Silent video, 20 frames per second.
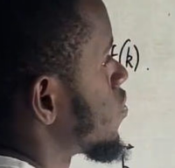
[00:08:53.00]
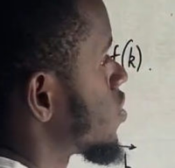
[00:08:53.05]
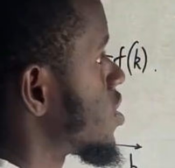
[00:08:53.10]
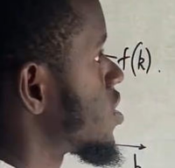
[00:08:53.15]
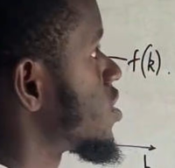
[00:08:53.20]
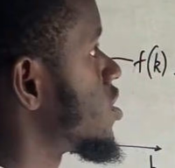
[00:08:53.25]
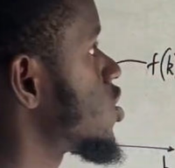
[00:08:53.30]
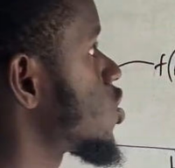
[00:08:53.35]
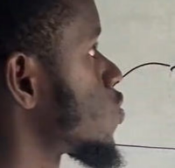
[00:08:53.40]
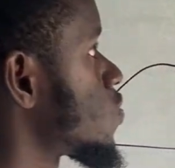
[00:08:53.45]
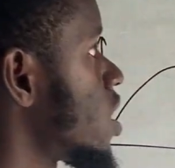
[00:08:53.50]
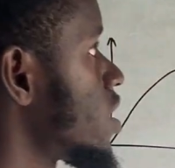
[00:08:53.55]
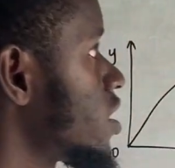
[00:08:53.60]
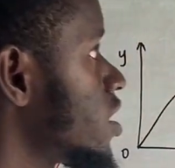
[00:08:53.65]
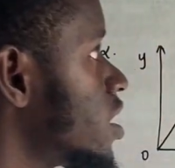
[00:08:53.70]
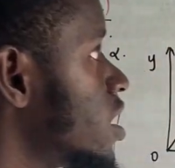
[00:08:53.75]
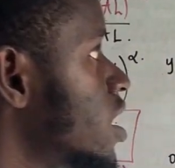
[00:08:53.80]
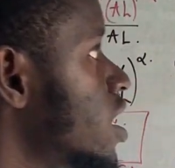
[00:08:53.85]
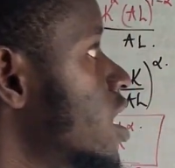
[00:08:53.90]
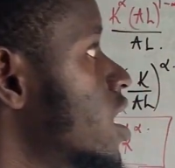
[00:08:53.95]
which is this one.
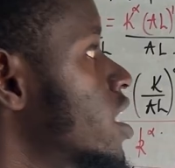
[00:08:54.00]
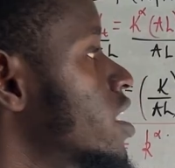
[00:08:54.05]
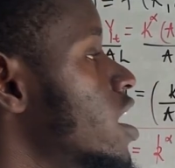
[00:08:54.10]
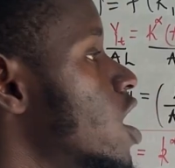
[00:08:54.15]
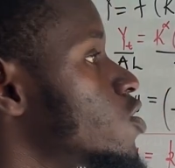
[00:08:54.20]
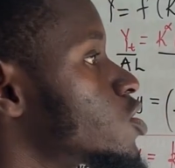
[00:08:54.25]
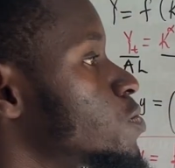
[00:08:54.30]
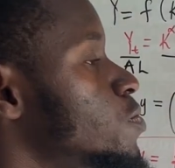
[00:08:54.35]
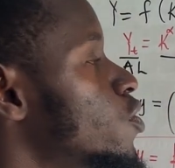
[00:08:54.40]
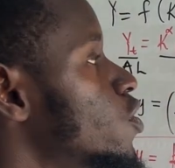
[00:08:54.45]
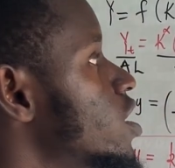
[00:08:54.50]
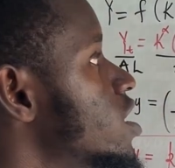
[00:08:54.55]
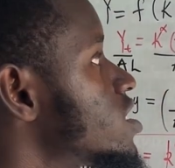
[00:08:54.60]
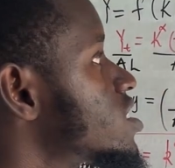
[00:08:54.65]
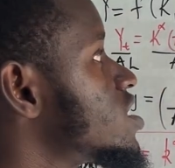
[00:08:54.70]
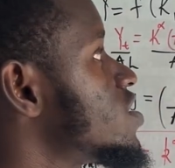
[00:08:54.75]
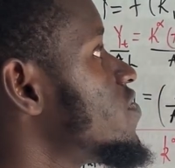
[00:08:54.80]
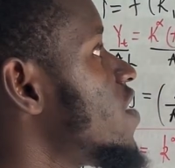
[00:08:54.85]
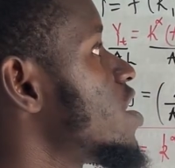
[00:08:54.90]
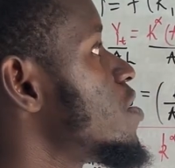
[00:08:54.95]
Now small s
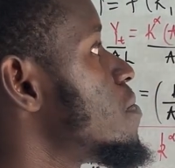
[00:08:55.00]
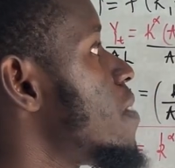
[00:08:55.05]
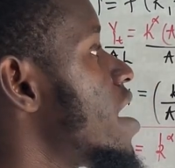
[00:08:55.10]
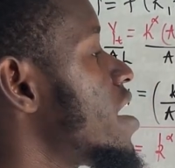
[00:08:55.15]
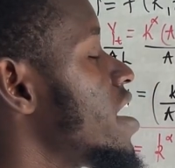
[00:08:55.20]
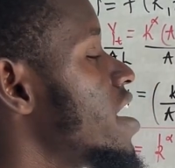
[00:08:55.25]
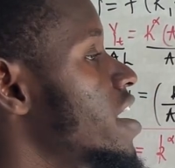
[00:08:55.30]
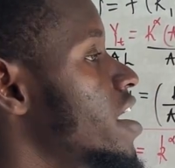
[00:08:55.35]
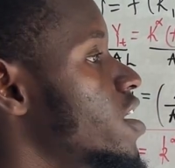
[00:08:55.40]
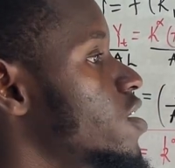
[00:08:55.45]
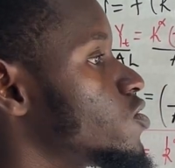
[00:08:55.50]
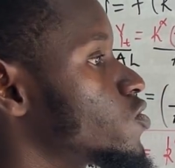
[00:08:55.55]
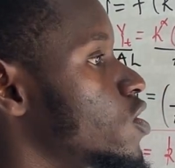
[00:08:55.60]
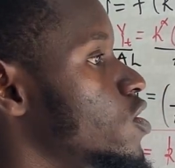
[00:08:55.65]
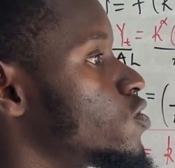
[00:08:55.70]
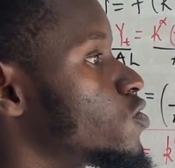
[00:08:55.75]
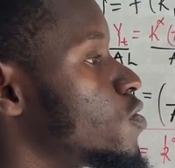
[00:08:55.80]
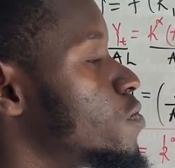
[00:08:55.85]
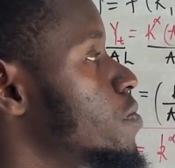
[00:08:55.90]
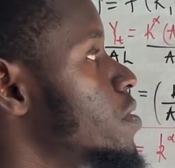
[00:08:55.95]
divided by AA is
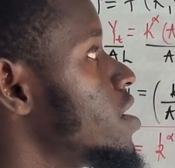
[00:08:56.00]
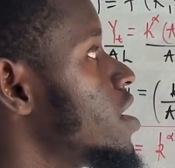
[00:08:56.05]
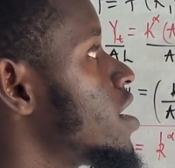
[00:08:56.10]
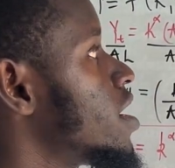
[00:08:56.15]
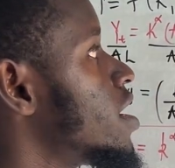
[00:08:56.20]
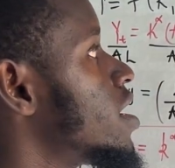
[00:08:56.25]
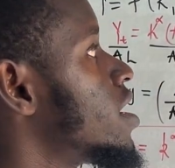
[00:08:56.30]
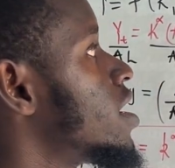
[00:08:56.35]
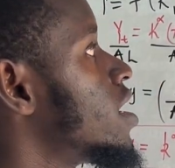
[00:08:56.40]
going to be